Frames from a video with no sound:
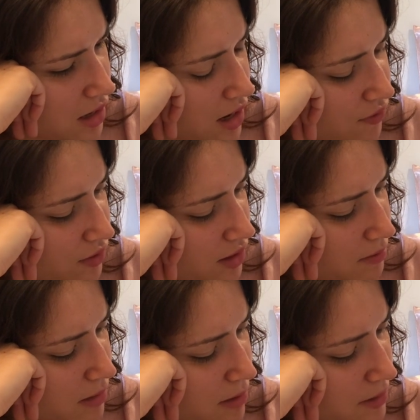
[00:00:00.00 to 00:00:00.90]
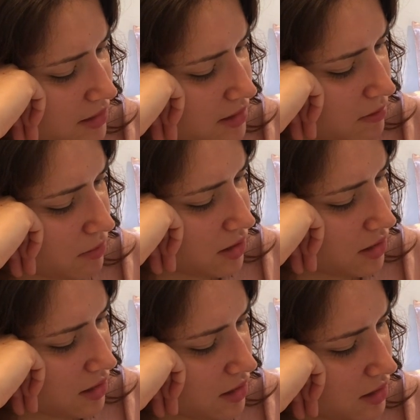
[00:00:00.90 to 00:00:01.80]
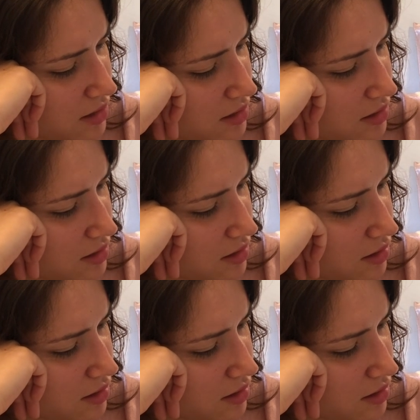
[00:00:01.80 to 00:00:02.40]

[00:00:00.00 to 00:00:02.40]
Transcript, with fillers: I feel like maybe something is...